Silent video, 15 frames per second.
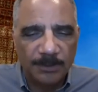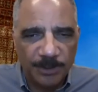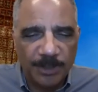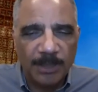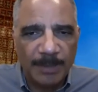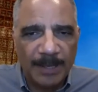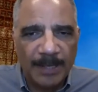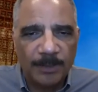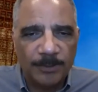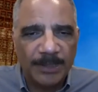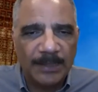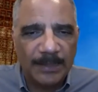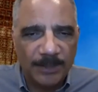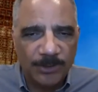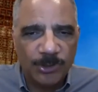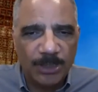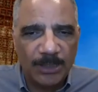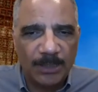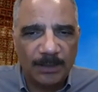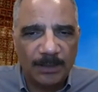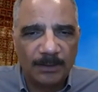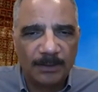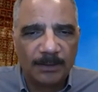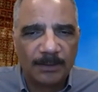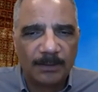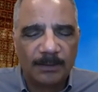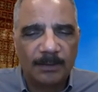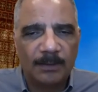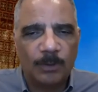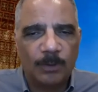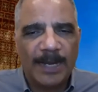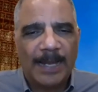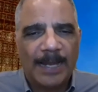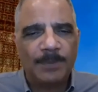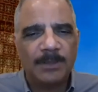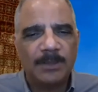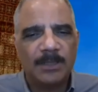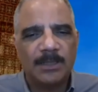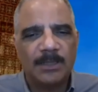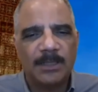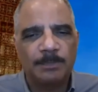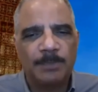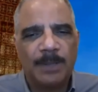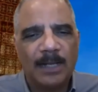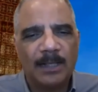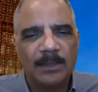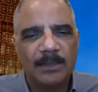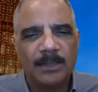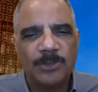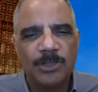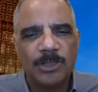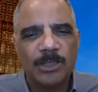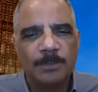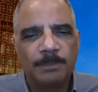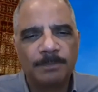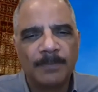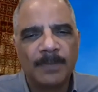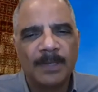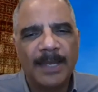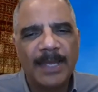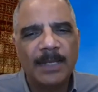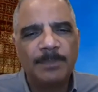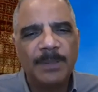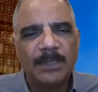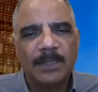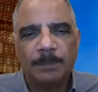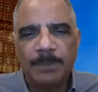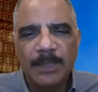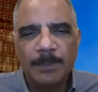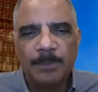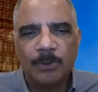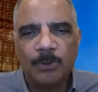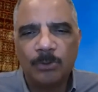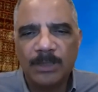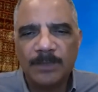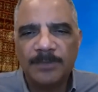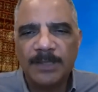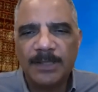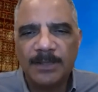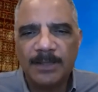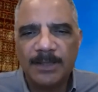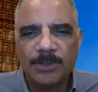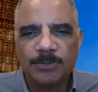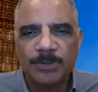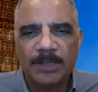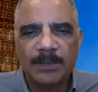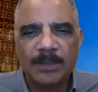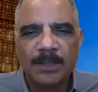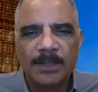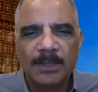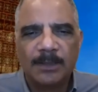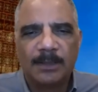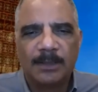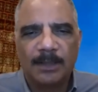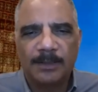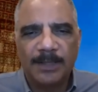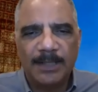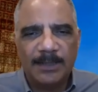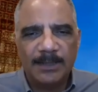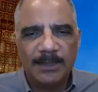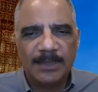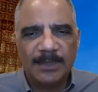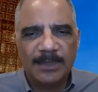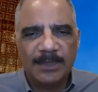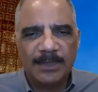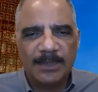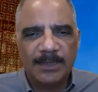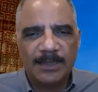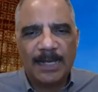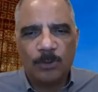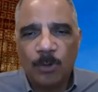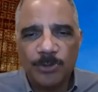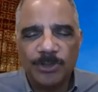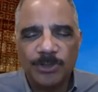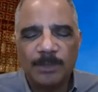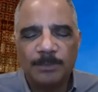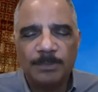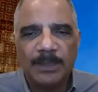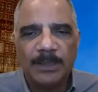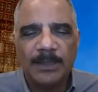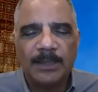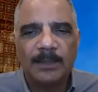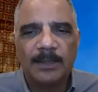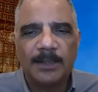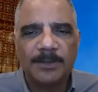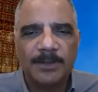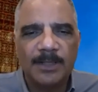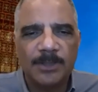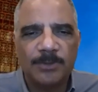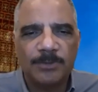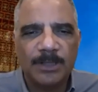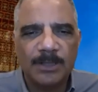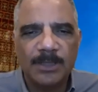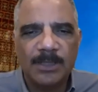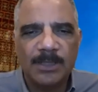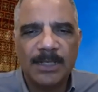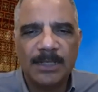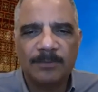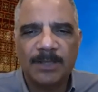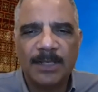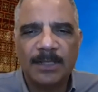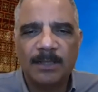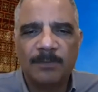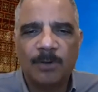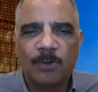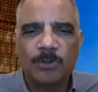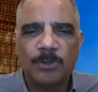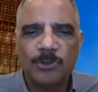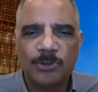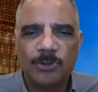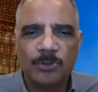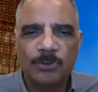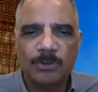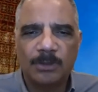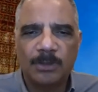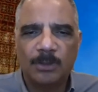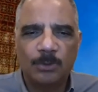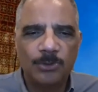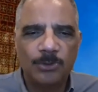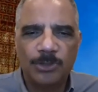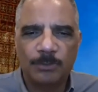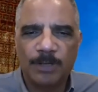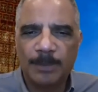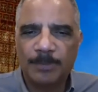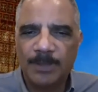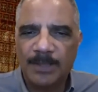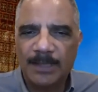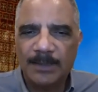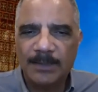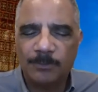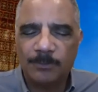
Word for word: Gerrymandering is cheating. You know, what happens is that politicians handpick the people who live in their district uh, they decide who their voters are going to be in their districts instead of letting the voters choose you know who should represent